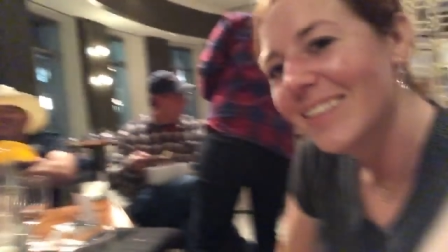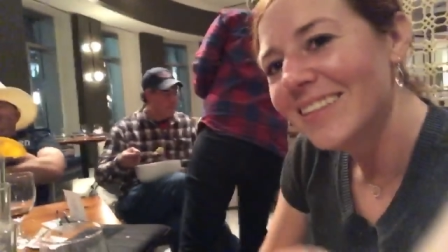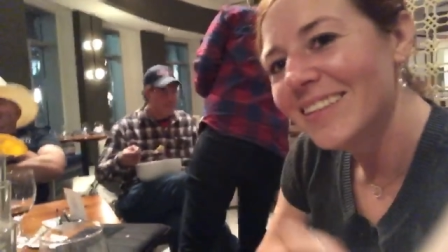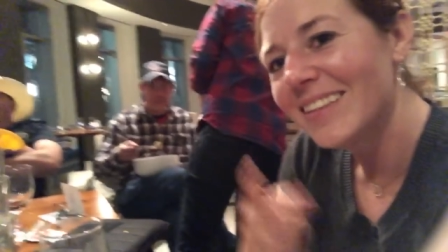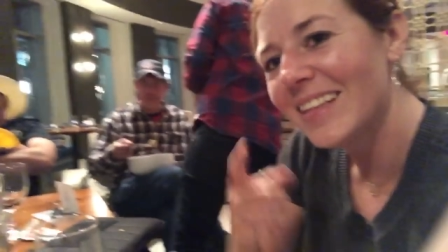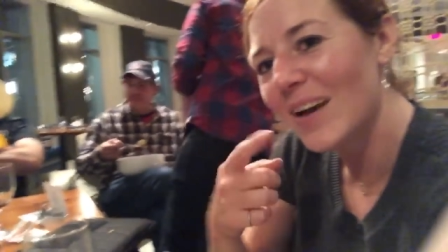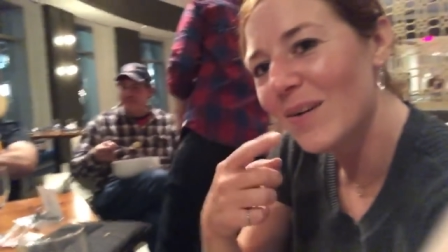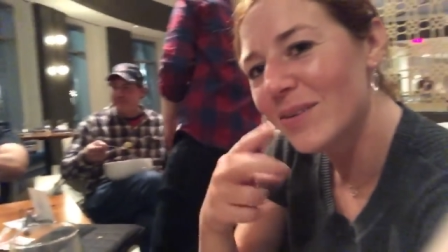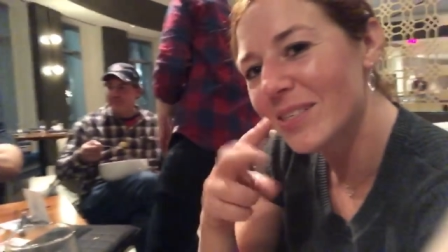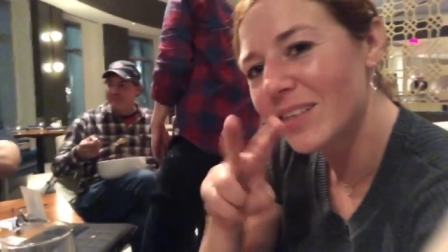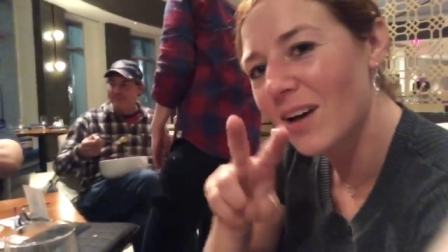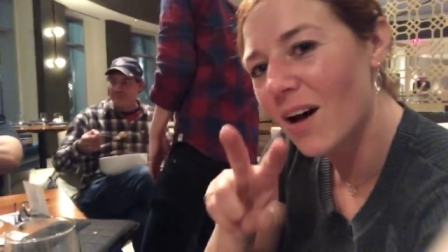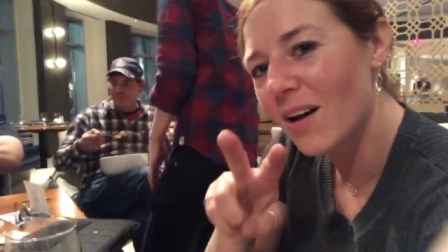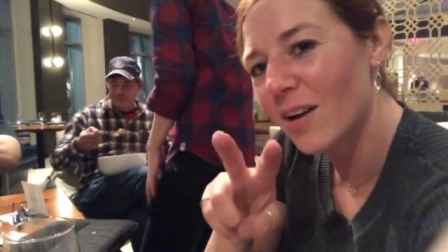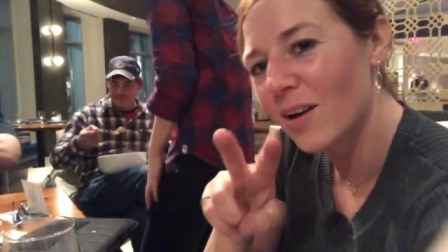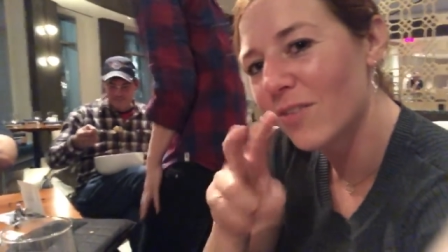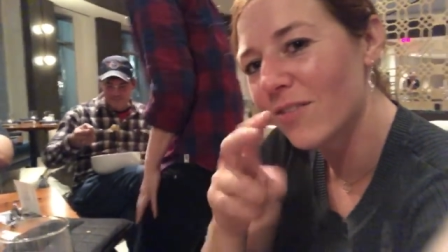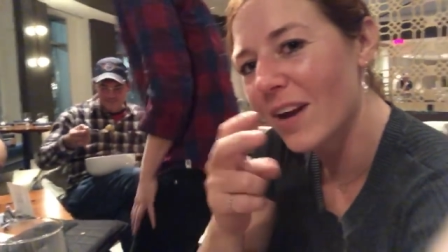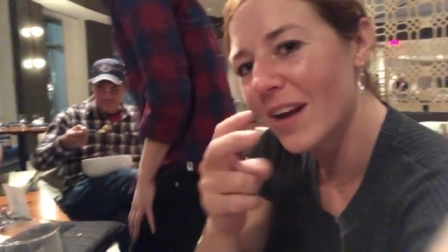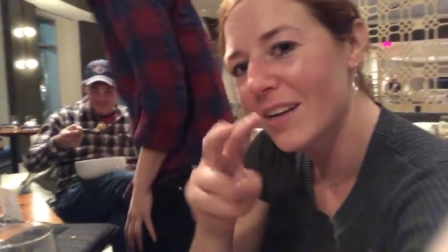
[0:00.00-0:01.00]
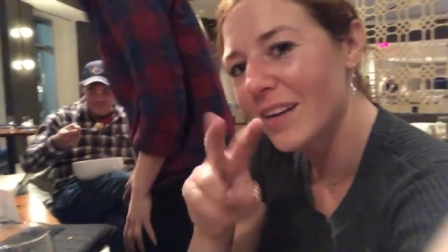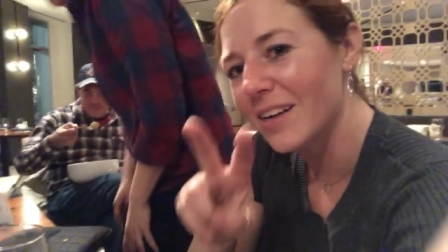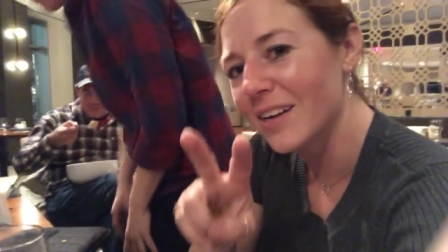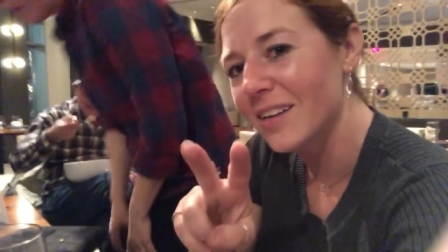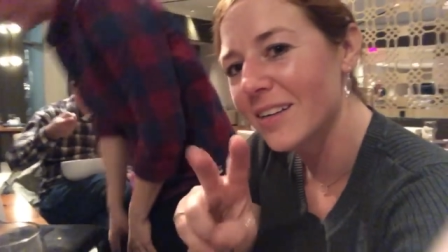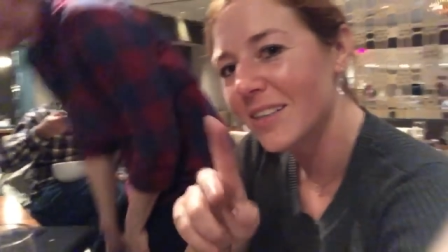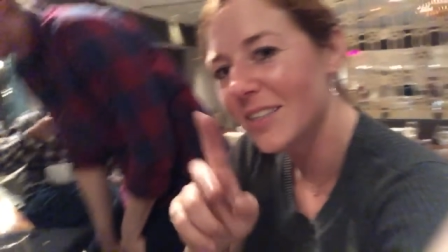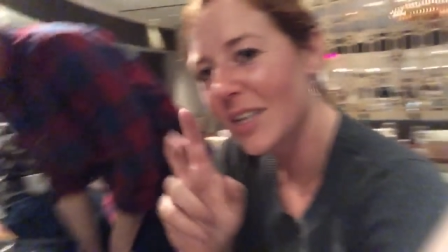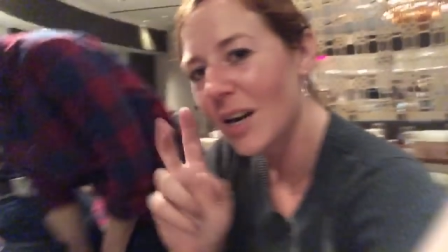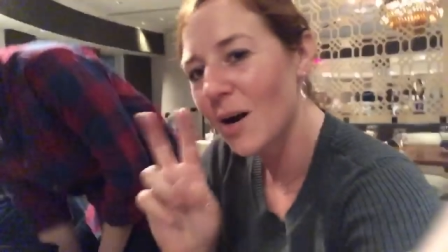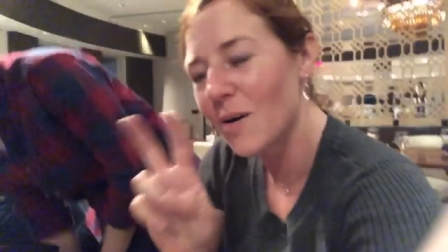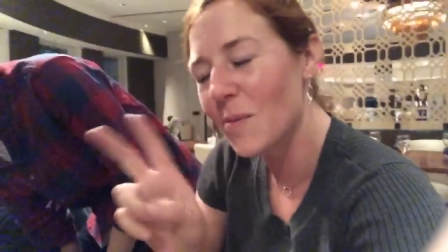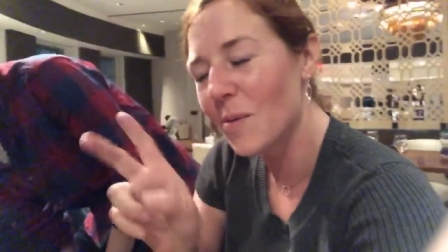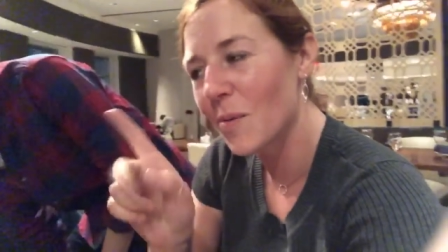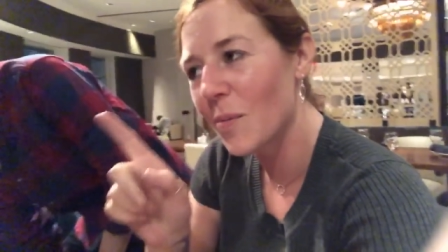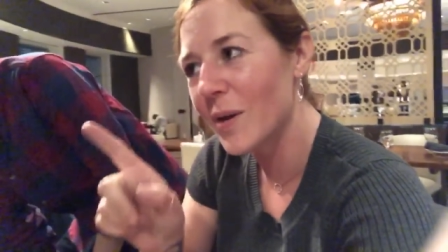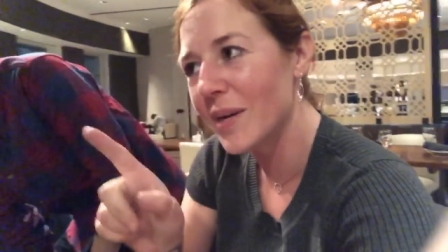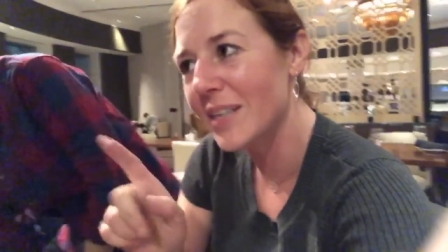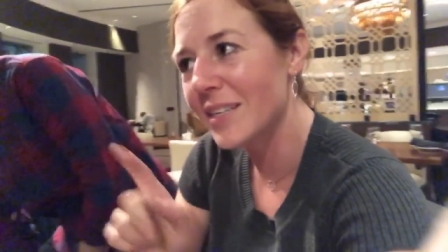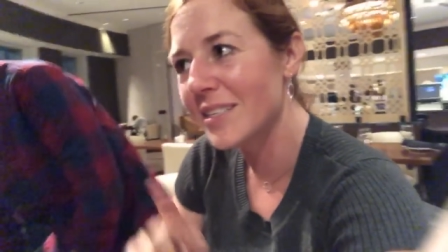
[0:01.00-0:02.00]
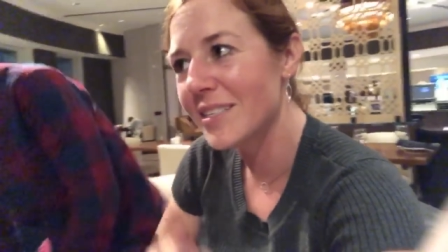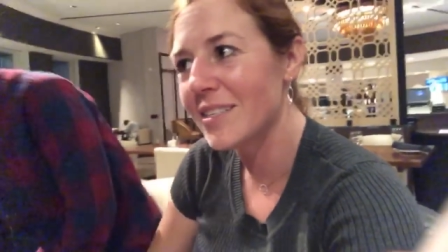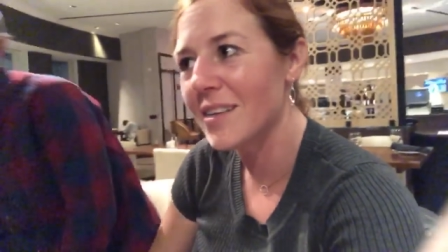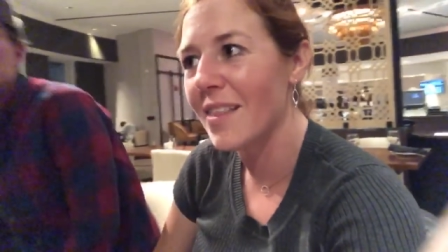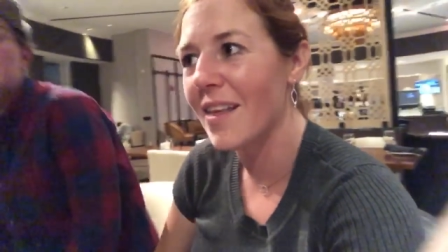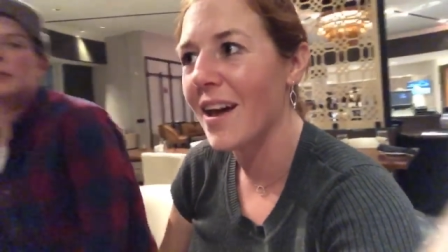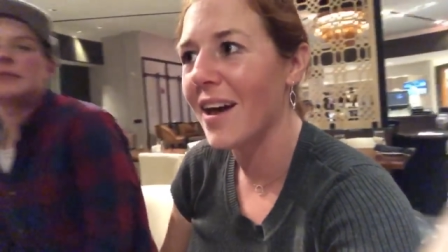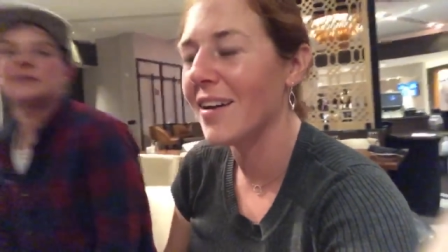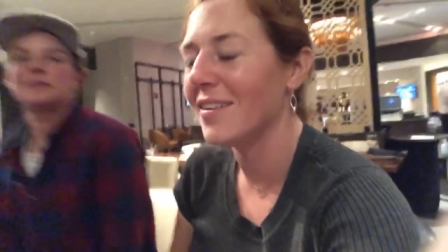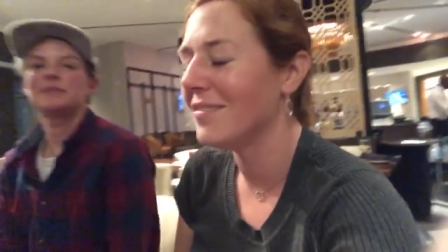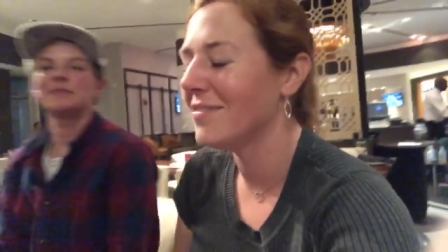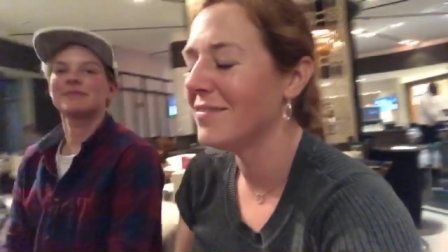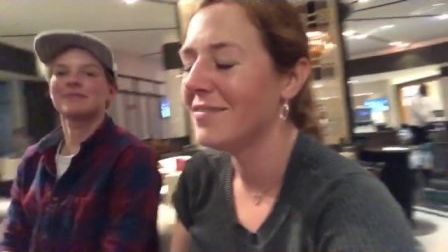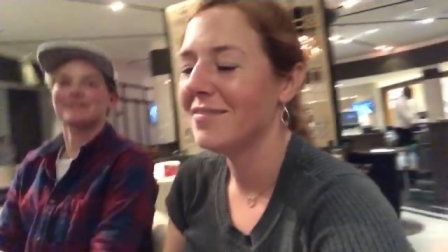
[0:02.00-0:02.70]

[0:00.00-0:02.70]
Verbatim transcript: hands? That was caught on record. Y'all were witness to that.